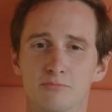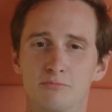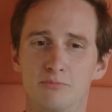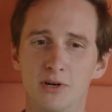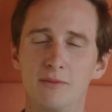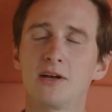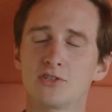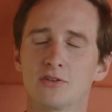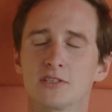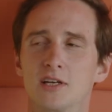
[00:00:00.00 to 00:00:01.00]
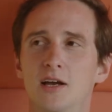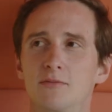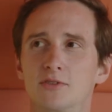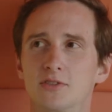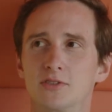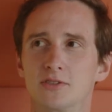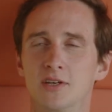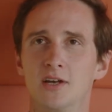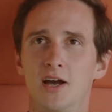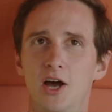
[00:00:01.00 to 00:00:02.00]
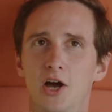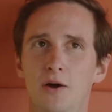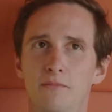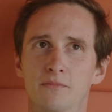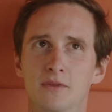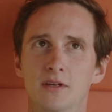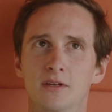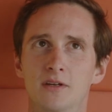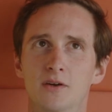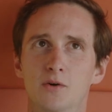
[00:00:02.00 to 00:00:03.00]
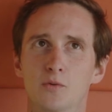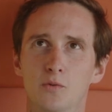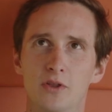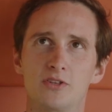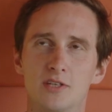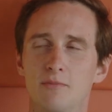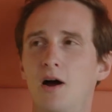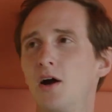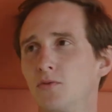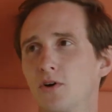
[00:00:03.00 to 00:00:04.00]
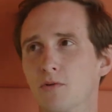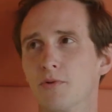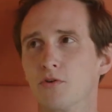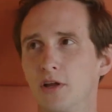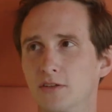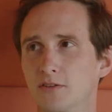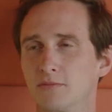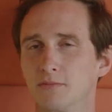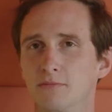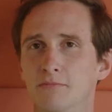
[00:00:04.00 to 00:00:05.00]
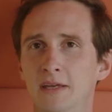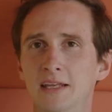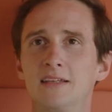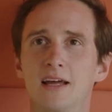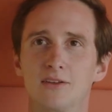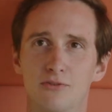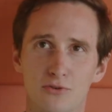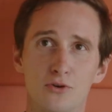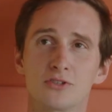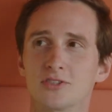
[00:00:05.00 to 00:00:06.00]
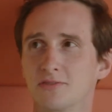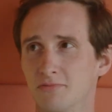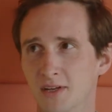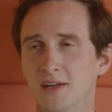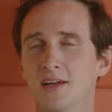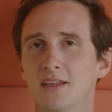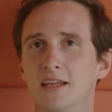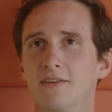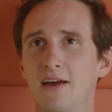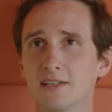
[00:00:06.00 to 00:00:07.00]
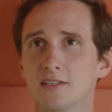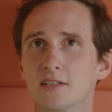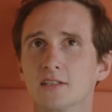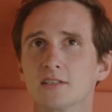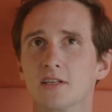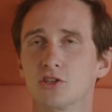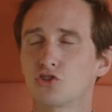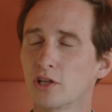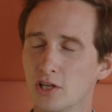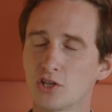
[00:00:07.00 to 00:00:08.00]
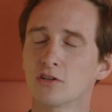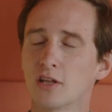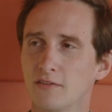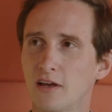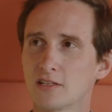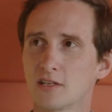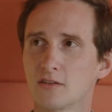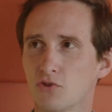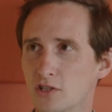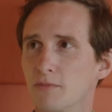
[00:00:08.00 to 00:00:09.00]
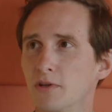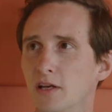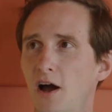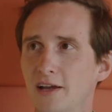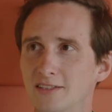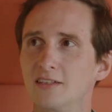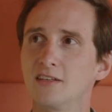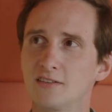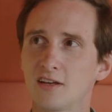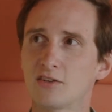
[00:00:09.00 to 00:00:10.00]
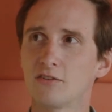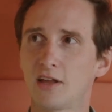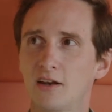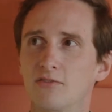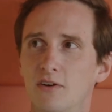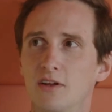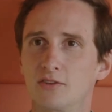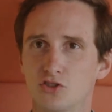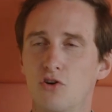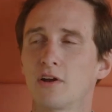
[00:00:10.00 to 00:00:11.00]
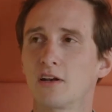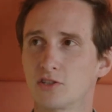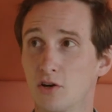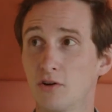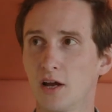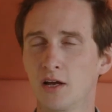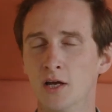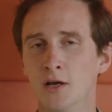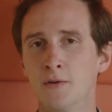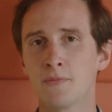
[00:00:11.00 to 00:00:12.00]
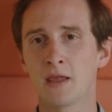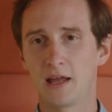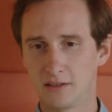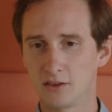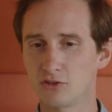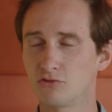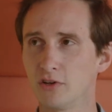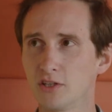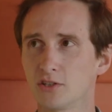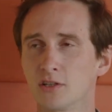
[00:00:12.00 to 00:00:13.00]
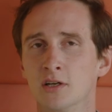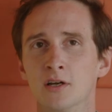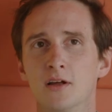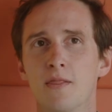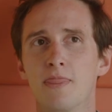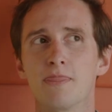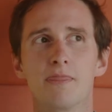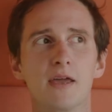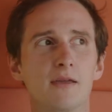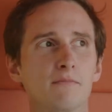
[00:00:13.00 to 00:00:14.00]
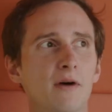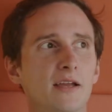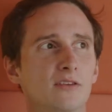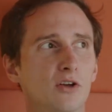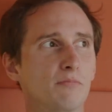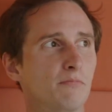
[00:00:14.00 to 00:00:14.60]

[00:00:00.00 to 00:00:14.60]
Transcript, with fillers: pretty much all the times um, with some hardware component, yes. meaning that of course the investors, the traditional investors, for example, in ICT sector that is very strong in Estonia and in this region, they might not